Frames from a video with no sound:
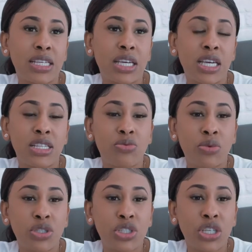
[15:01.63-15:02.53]
kids
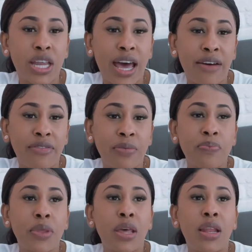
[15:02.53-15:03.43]
would should have,
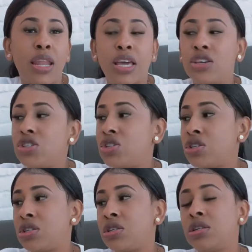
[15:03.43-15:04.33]
like you
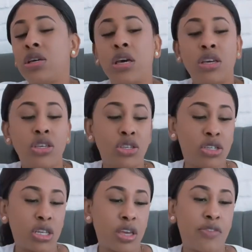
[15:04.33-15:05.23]
should, you
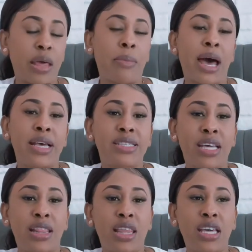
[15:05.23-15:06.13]
should give them
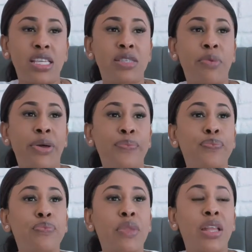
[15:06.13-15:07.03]
asset things, but
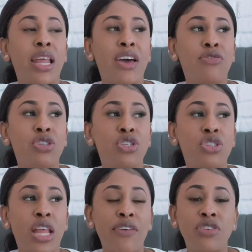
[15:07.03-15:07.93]
life
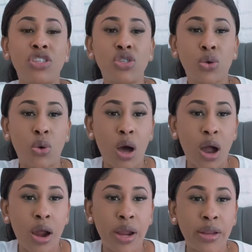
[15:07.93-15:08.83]
was life is so
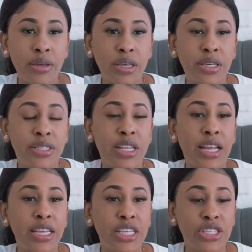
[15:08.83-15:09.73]
hard it's not
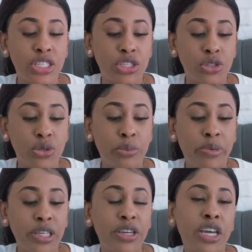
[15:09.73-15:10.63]
easy to do
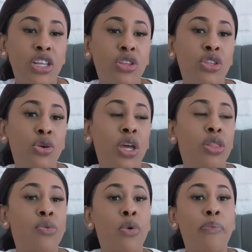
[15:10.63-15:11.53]
but you can you can
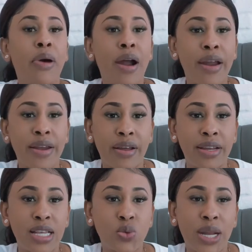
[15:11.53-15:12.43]
throw partner
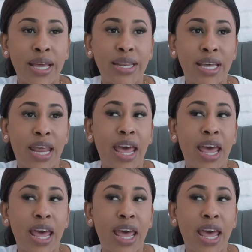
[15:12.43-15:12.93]
that's what i did